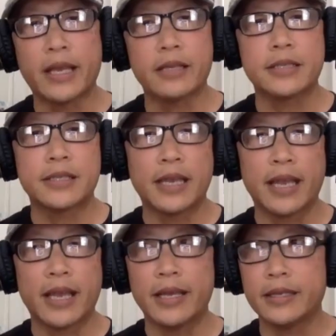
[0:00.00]
else.
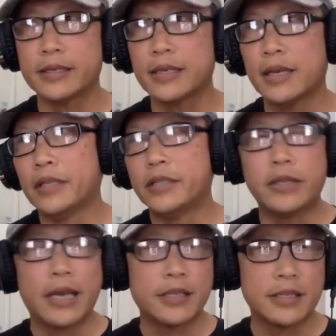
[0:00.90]
And in
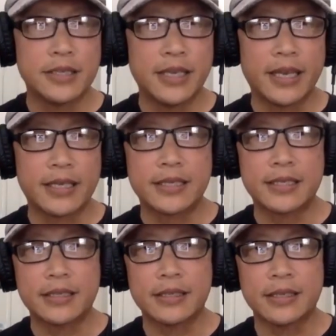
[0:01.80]

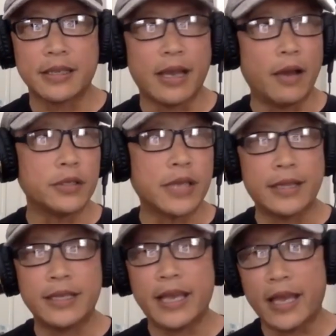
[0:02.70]
2006, I was
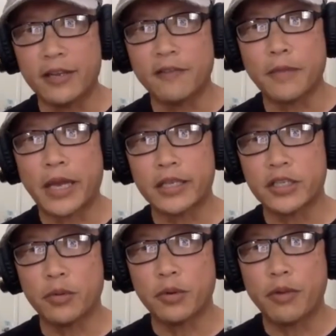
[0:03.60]
at the end of my
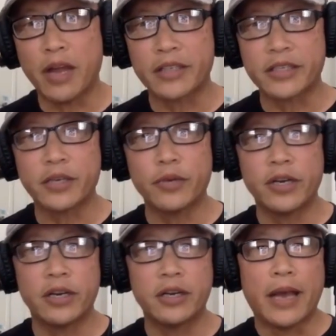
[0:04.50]
consumer products
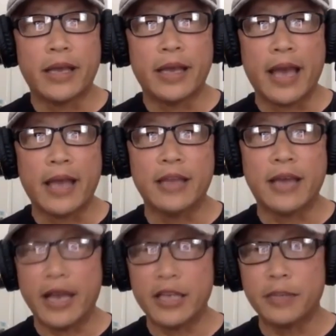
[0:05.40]
career. I had the
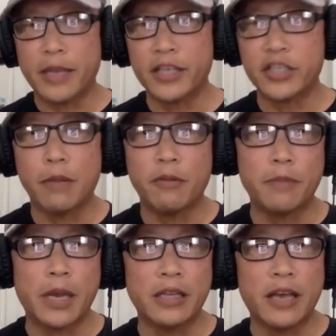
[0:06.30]
highest paying job
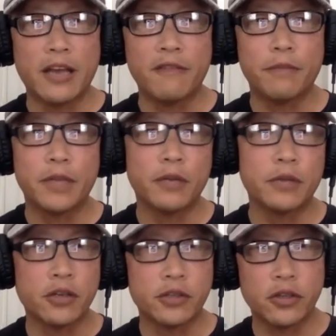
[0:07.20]
of my life, but it
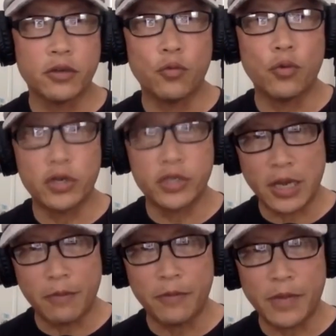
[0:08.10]
was also the worst
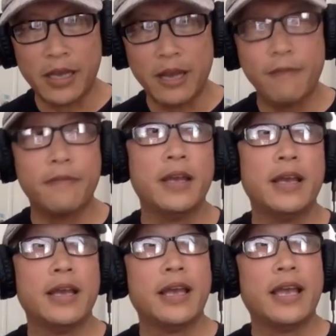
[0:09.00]
job of my life
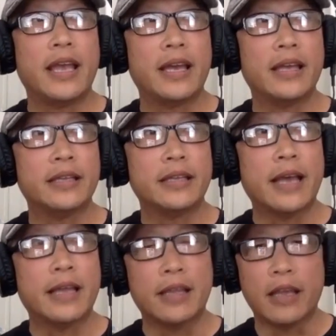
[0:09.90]

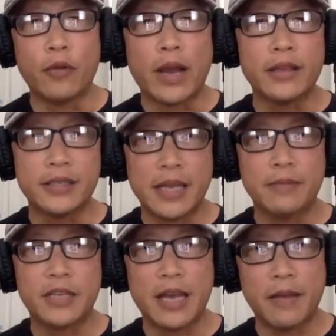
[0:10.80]
and oh, no. at, around the
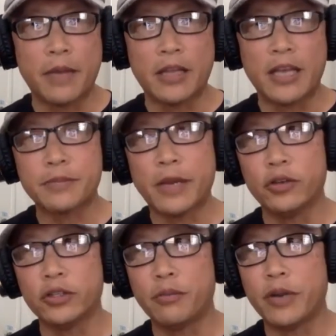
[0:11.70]
same time i lost my
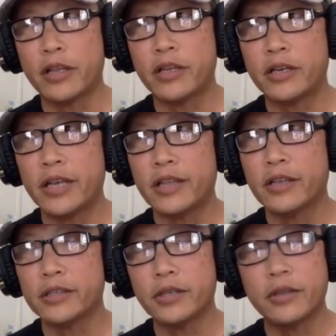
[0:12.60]
older brother and
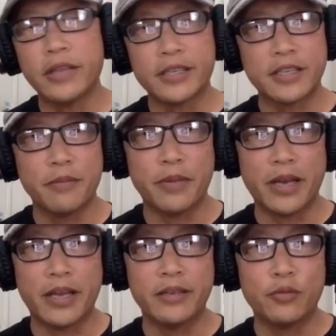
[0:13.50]
those two things
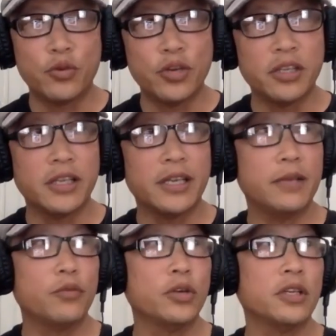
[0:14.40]
combined
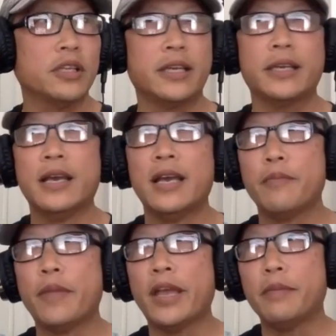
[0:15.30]
really really
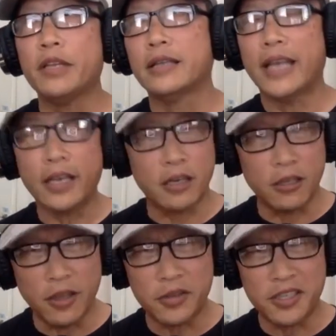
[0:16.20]
made me take a
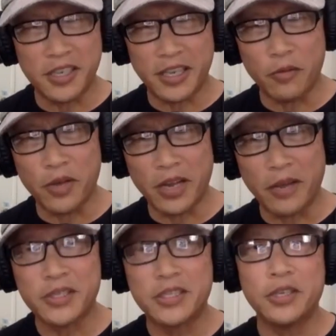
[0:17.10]
close look at what i
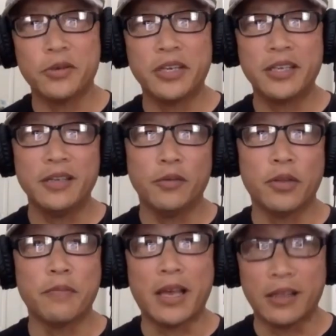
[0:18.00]
was doing
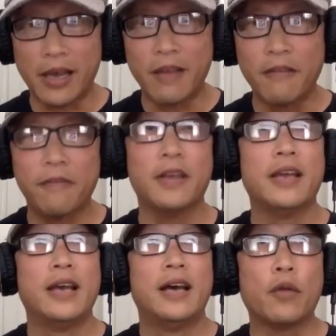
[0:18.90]
with my life
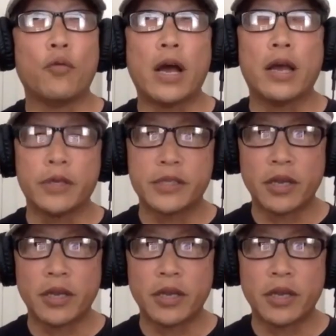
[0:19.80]
and why i was